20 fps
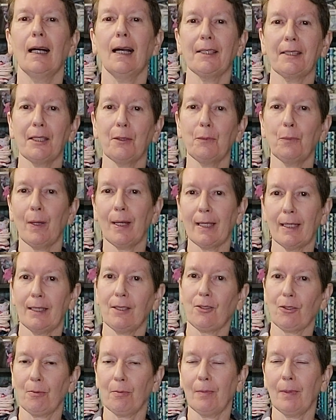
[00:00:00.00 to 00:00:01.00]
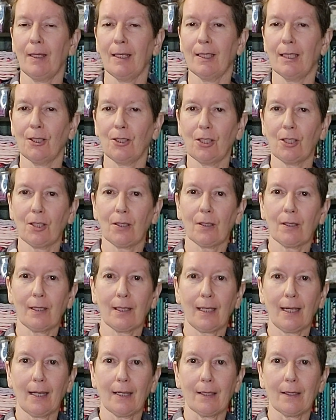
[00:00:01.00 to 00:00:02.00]
I did weigh it on my digital
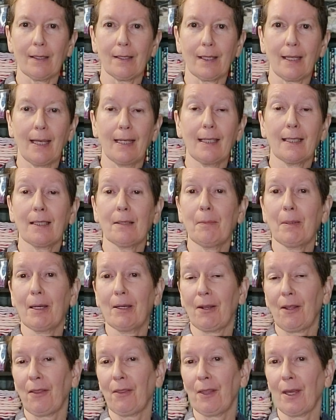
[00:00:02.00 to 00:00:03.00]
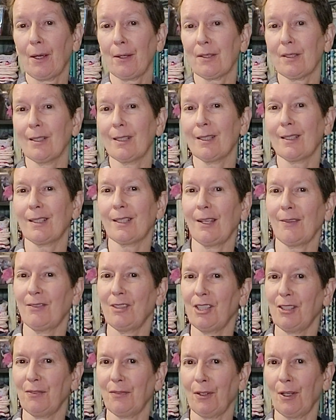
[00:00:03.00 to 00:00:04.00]
scales and it's about
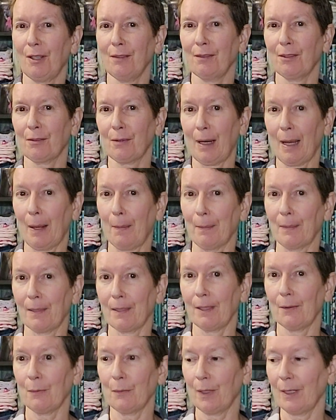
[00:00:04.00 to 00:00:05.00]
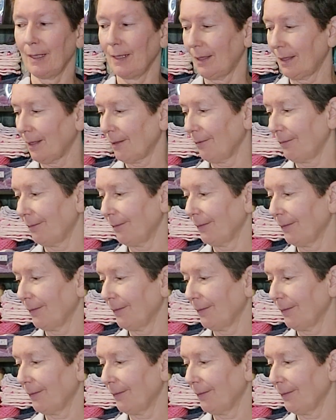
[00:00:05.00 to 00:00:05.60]
1,075 grams in weight.